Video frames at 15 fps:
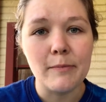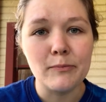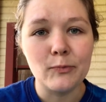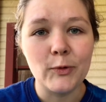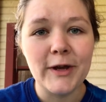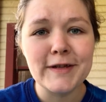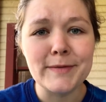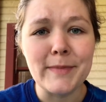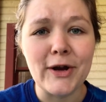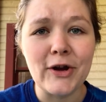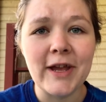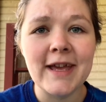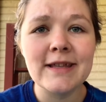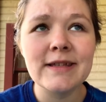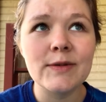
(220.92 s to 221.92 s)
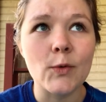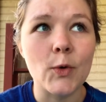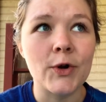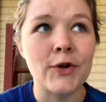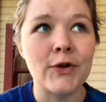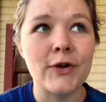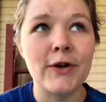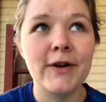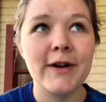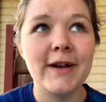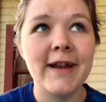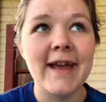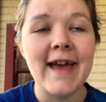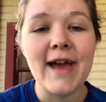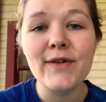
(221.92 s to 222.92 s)
We as Americans order
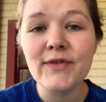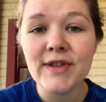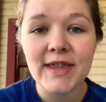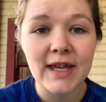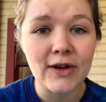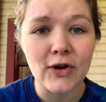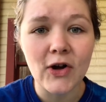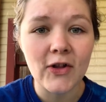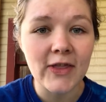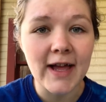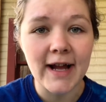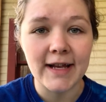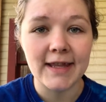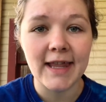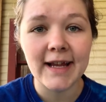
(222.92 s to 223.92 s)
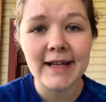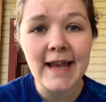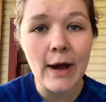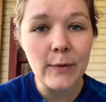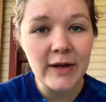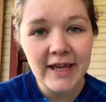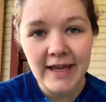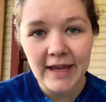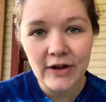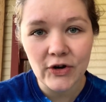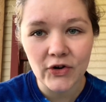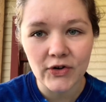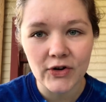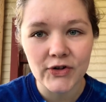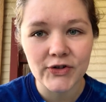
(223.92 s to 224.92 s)
everything online. Like now we can get our
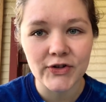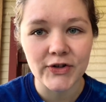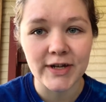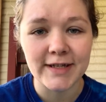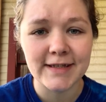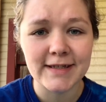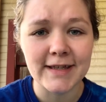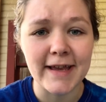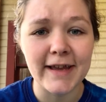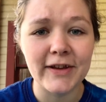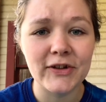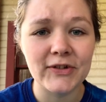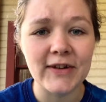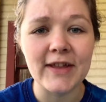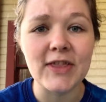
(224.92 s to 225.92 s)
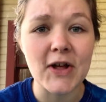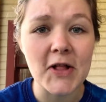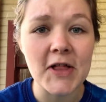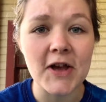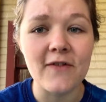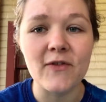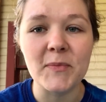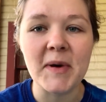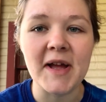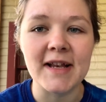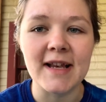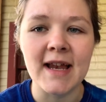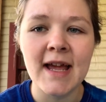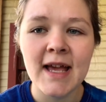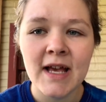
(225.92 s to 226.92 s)
groceries like at the click of a
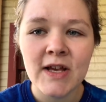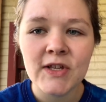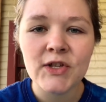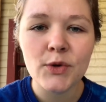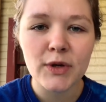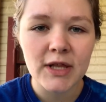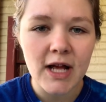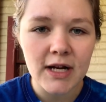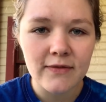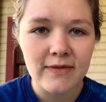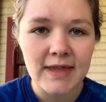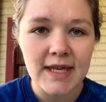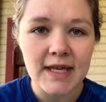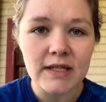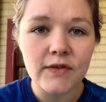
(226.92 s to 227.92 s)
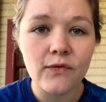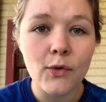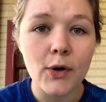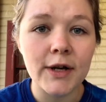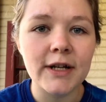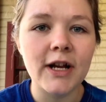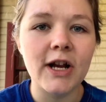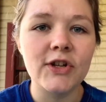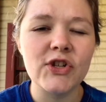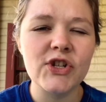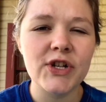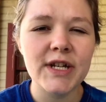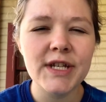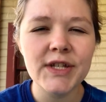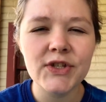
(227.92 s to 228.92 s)
button. So a lot of these foreign
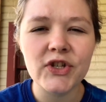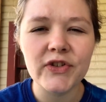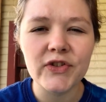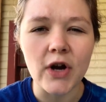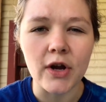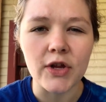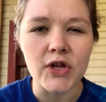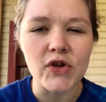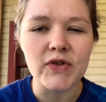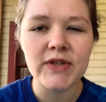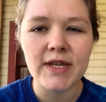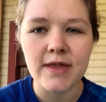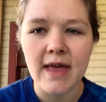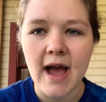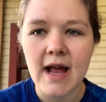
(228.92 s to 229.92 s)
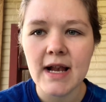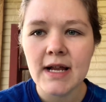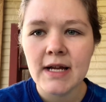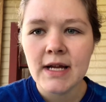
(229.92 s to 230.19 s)
countries just aren't used to that.